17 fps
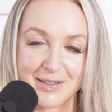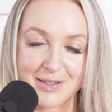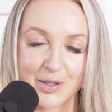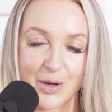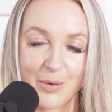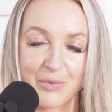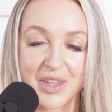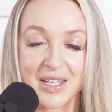
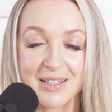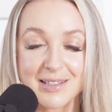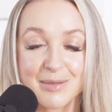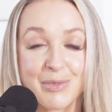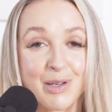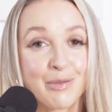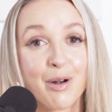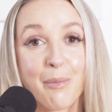So this
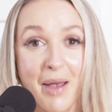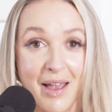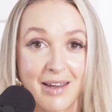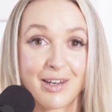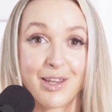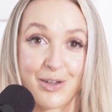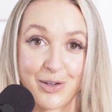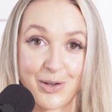is me
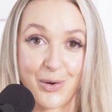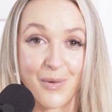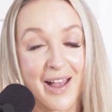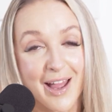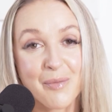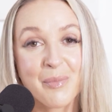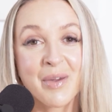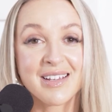reminding you
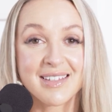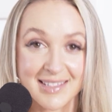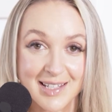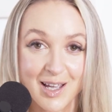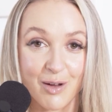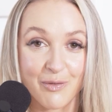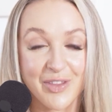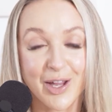and
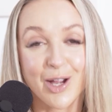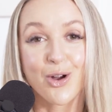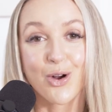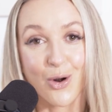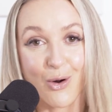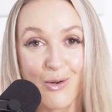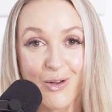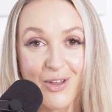myself that,
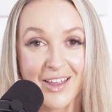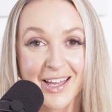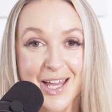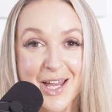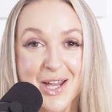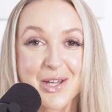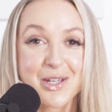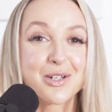girl,
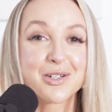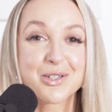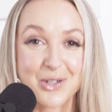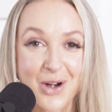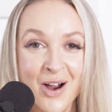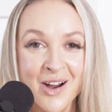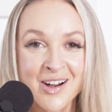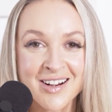you're
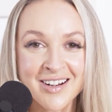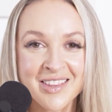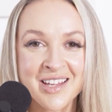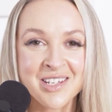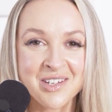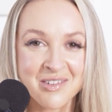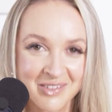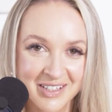stronger
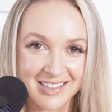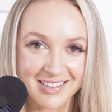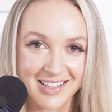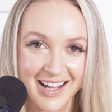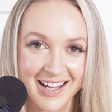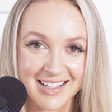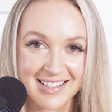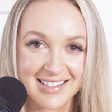than you
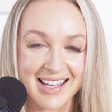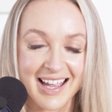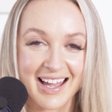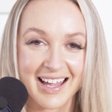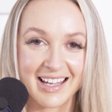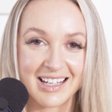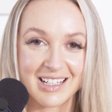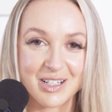realize,
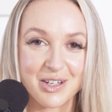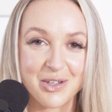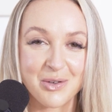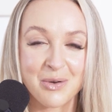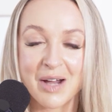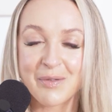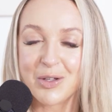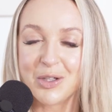and
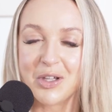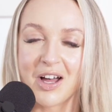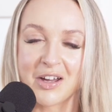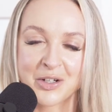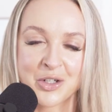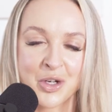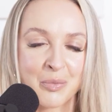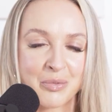you have a
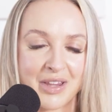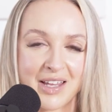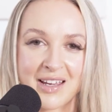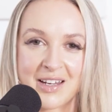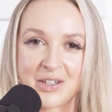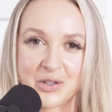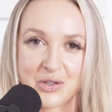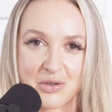lot on your
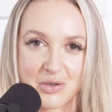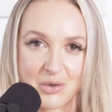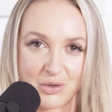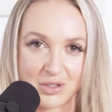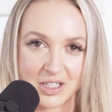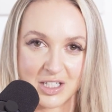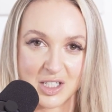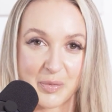plate and your
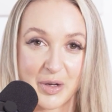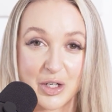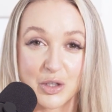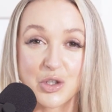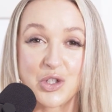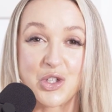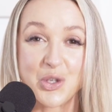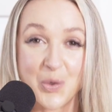shoulders, but
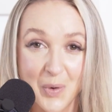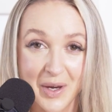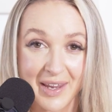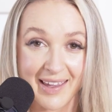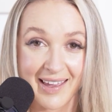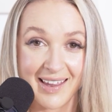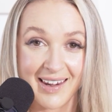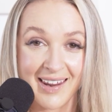you're
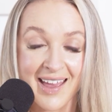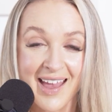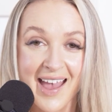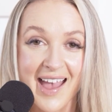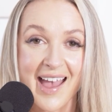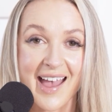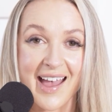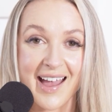doing it.
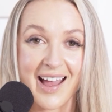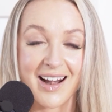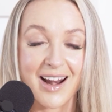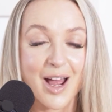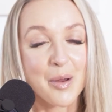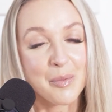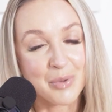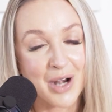And
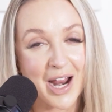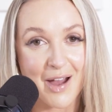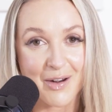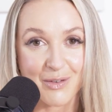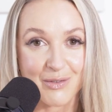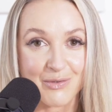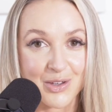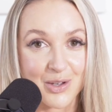I'm
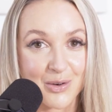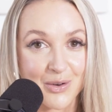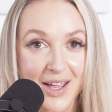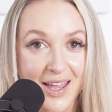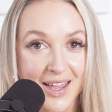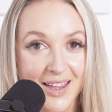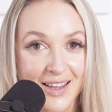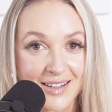proud of you,
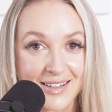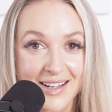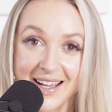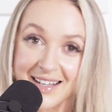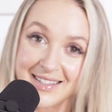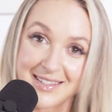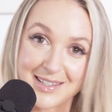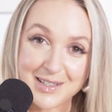and
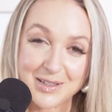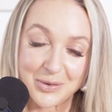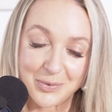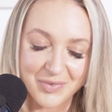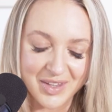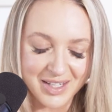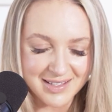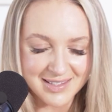I see
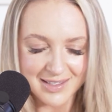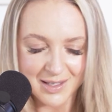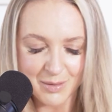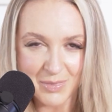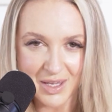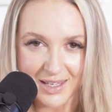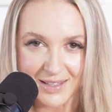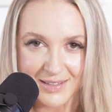you and I
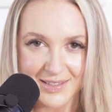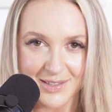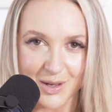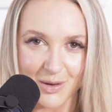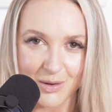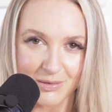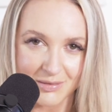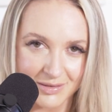see me.
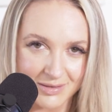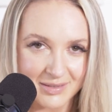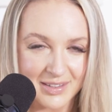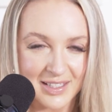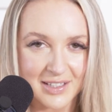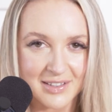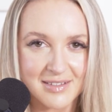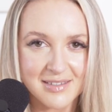So
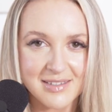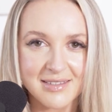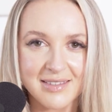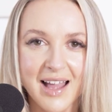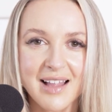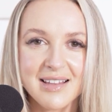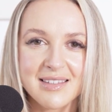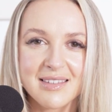
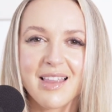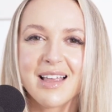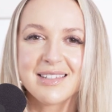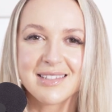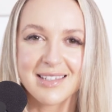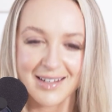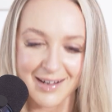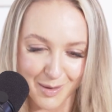that's
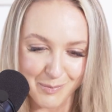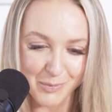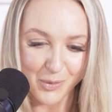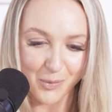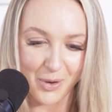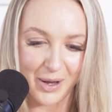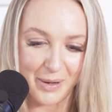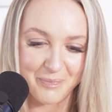lesson
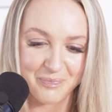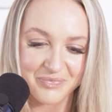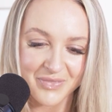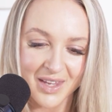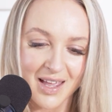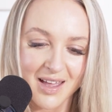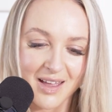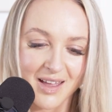number 1.
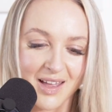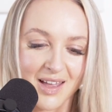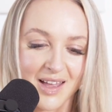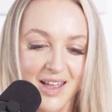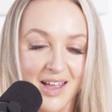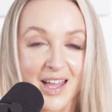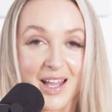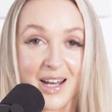
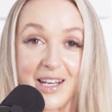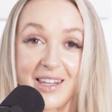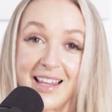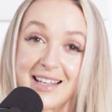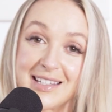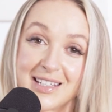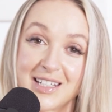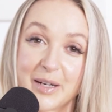
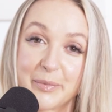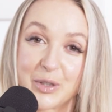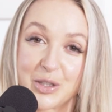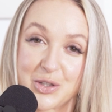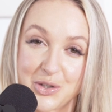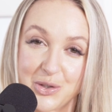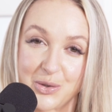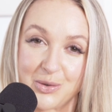Lesson
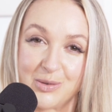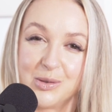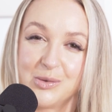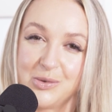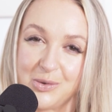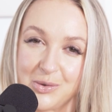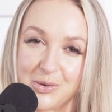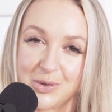number 2,
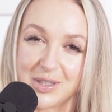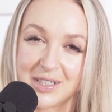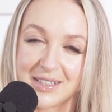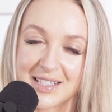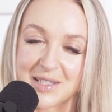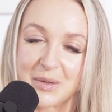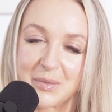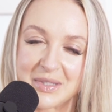
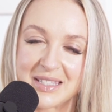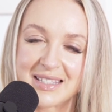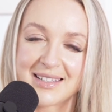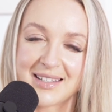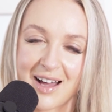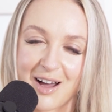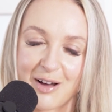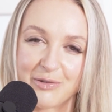this one was
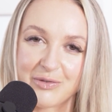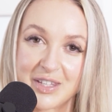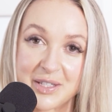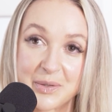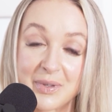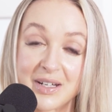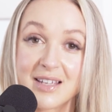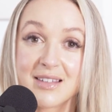tough.
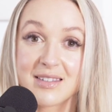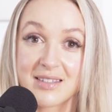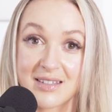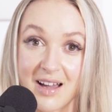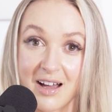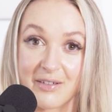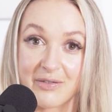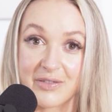This one is
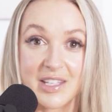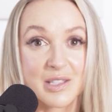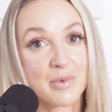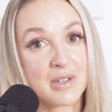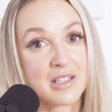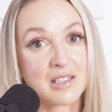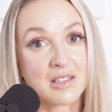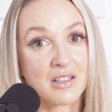tough. This
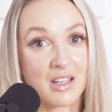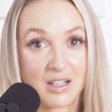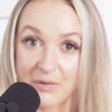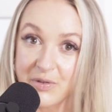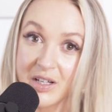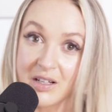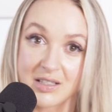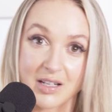one's going to
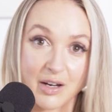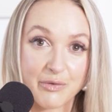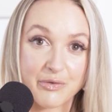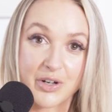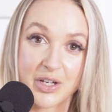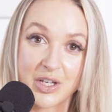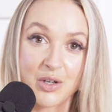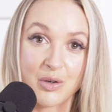feel tough
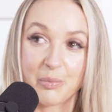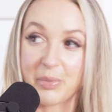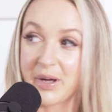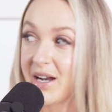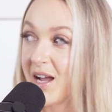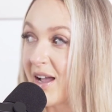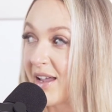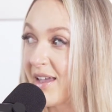for you,
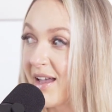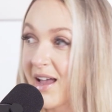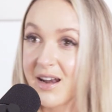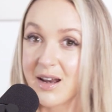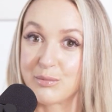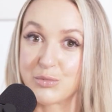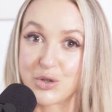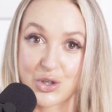but
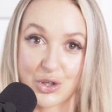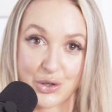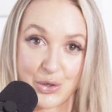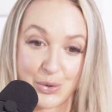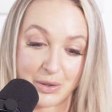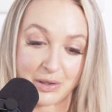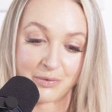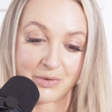again, I'm sure
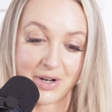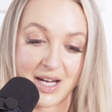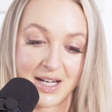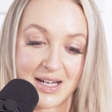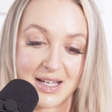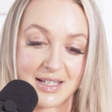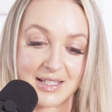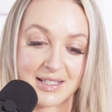you can
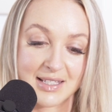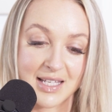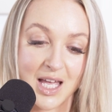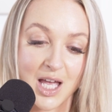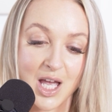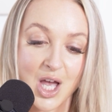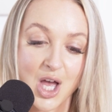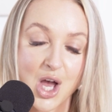rate, is
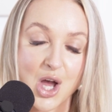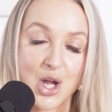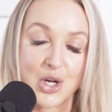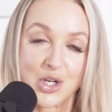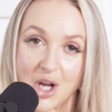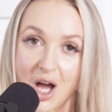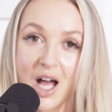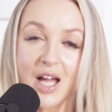
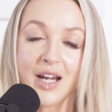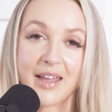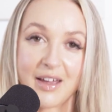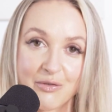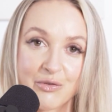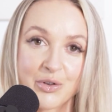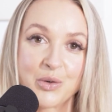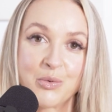not
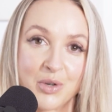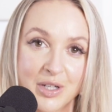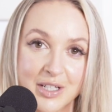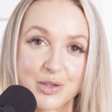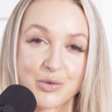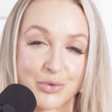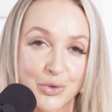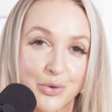everyone
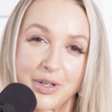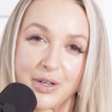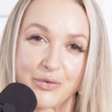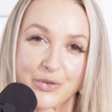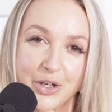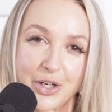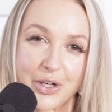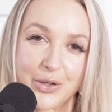is rooting
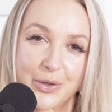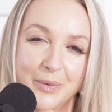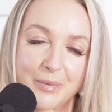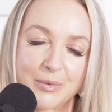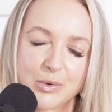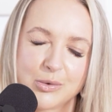for you.